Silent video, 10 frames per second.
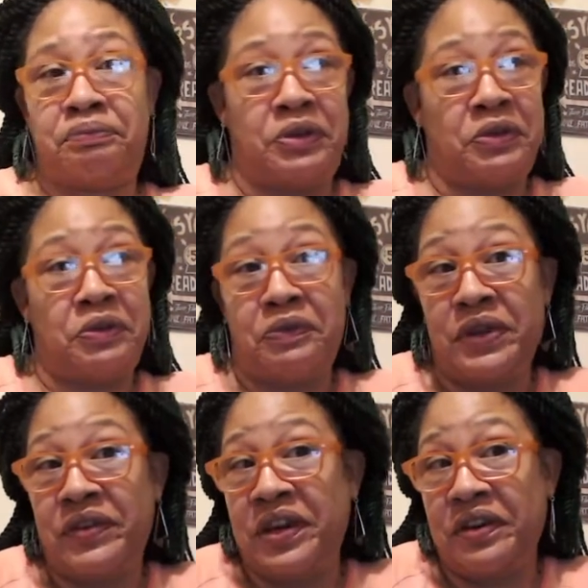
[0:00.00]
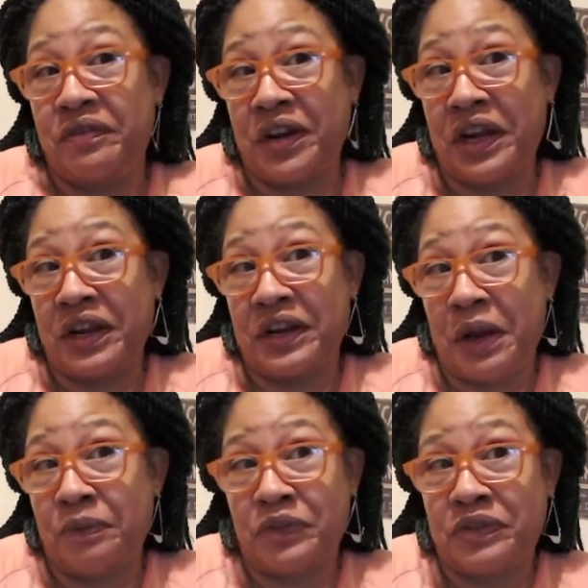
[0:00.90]
you don't even need to read and i'm
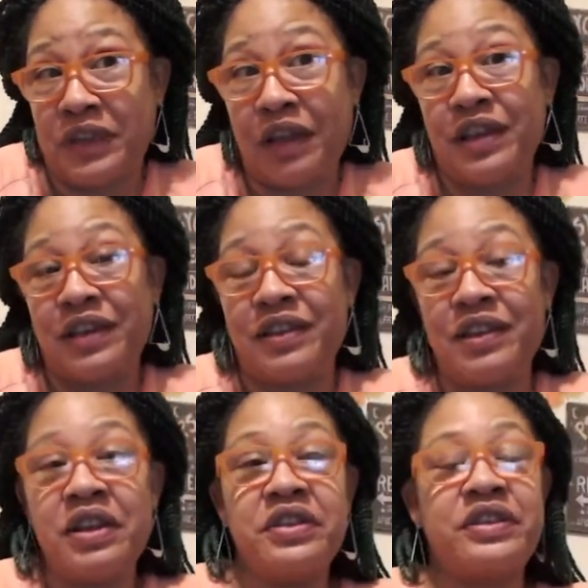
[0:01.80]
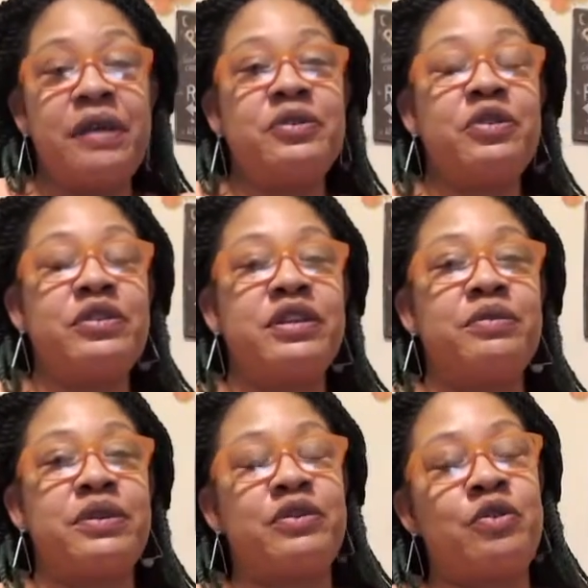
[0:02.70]
just saying some of you are dealing with a
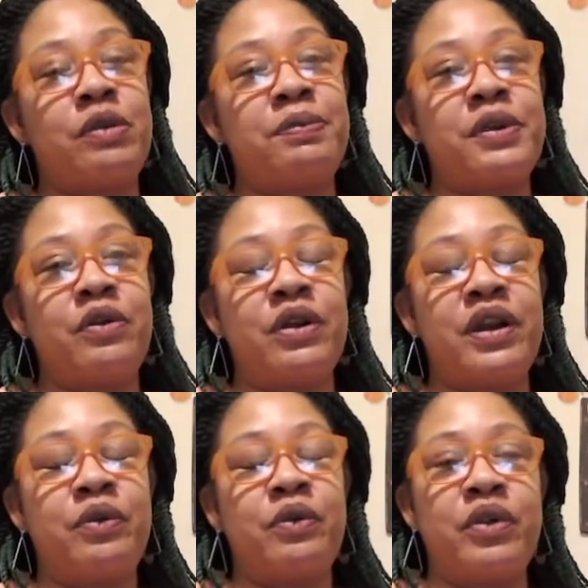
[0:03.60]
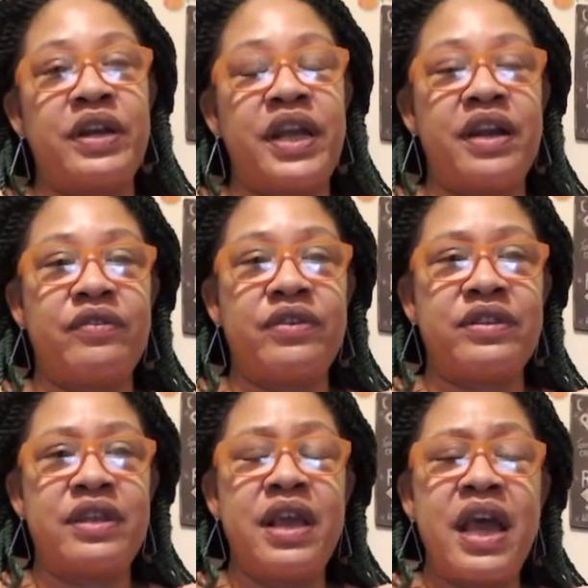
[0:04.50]
scorpio or, or an aries
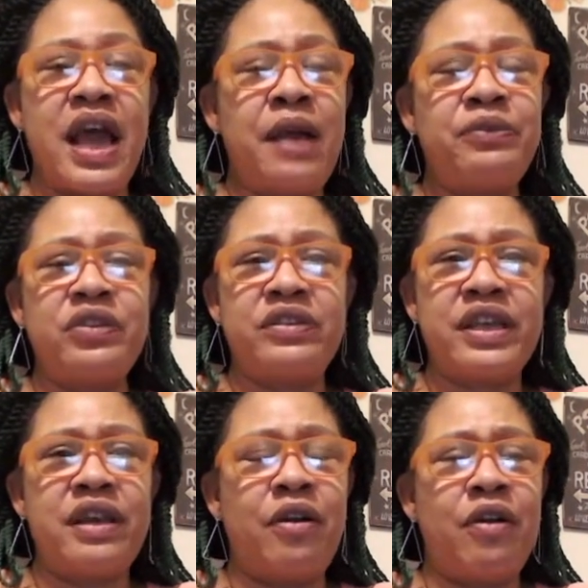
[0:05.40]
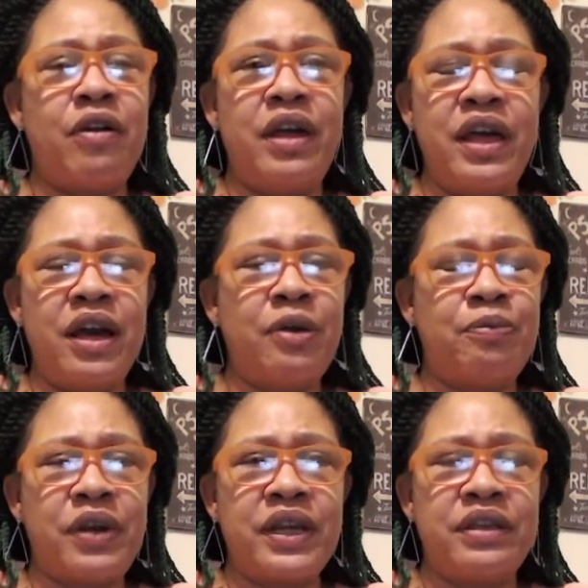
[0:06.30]
i'm just saying all hell
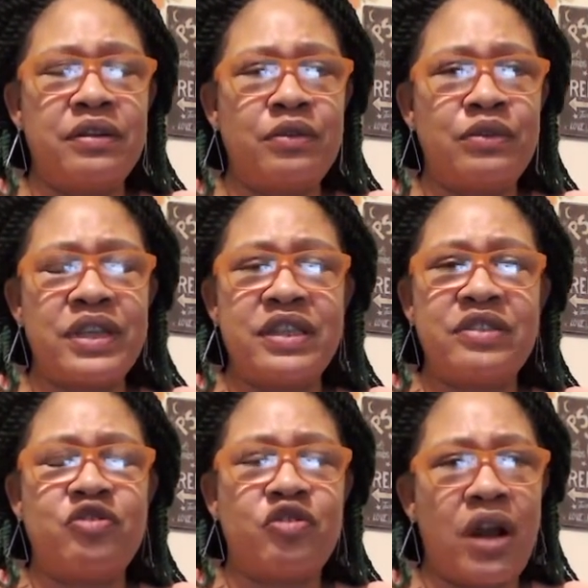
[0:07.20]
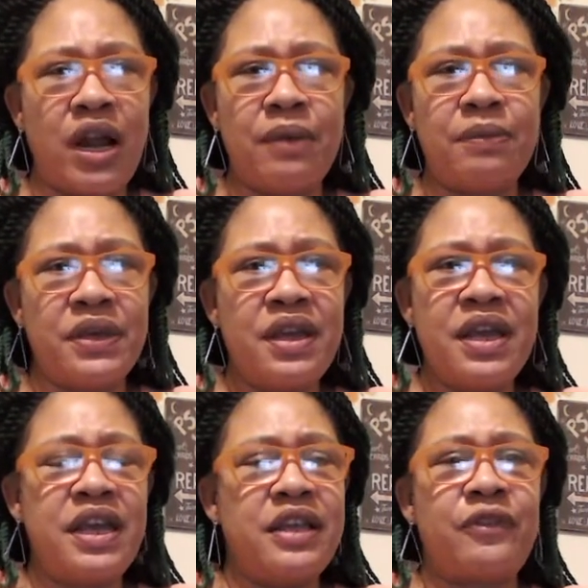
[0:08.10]
breaking loose it's drama
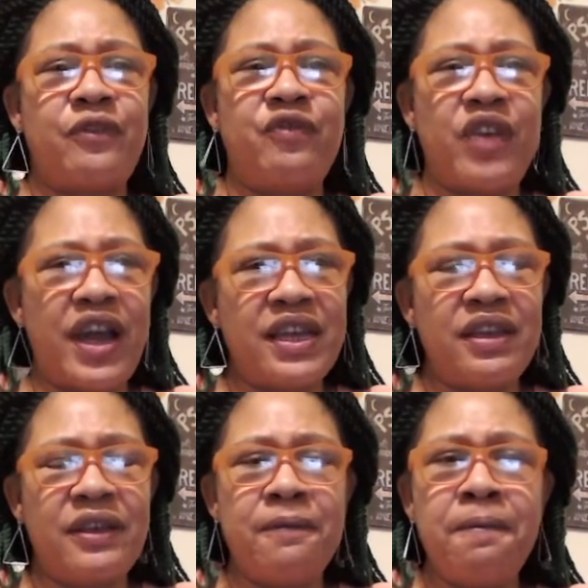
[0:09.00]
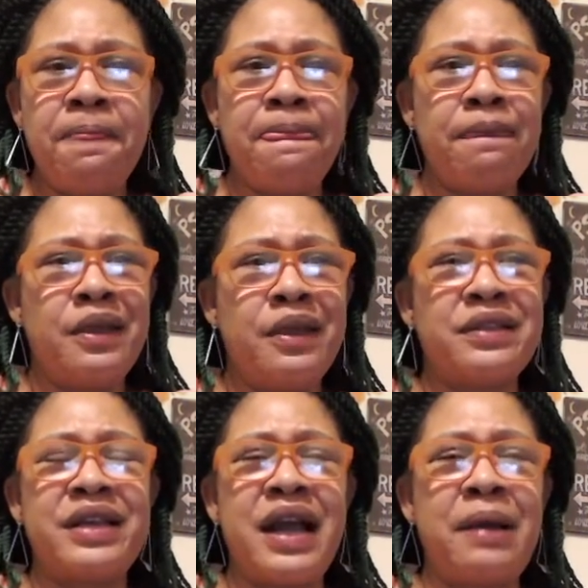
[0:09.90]
it's fighting it's
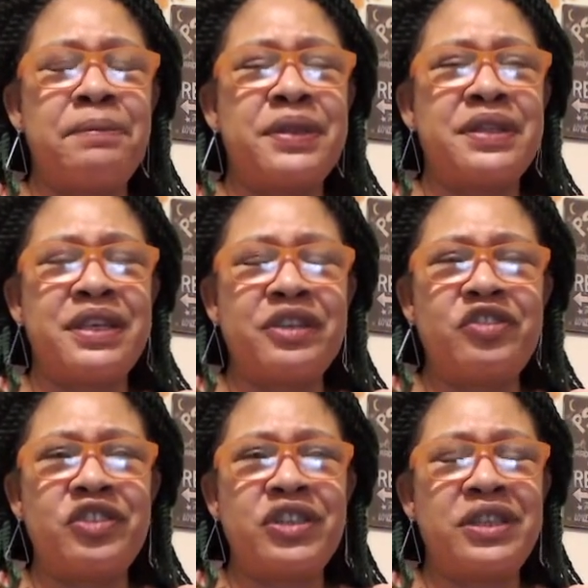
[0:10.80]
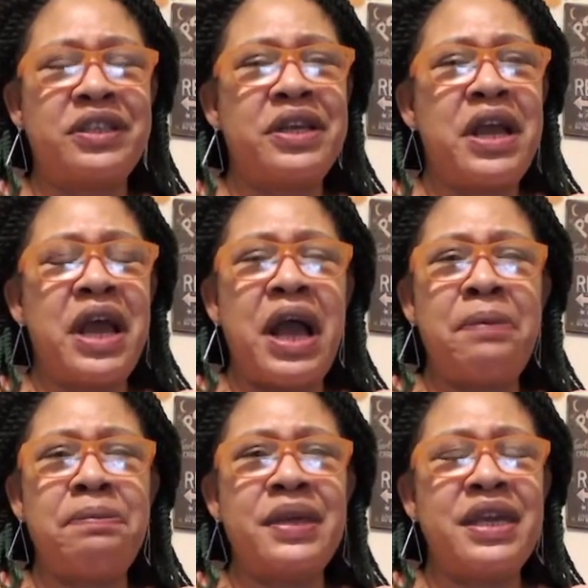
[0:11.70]
competition i
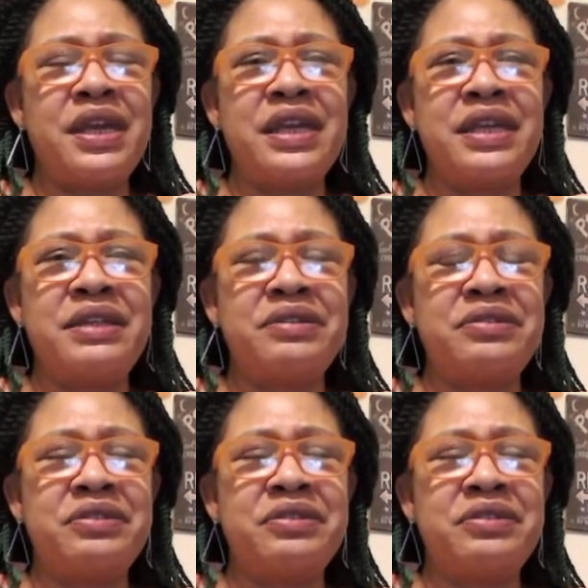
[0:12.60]
mean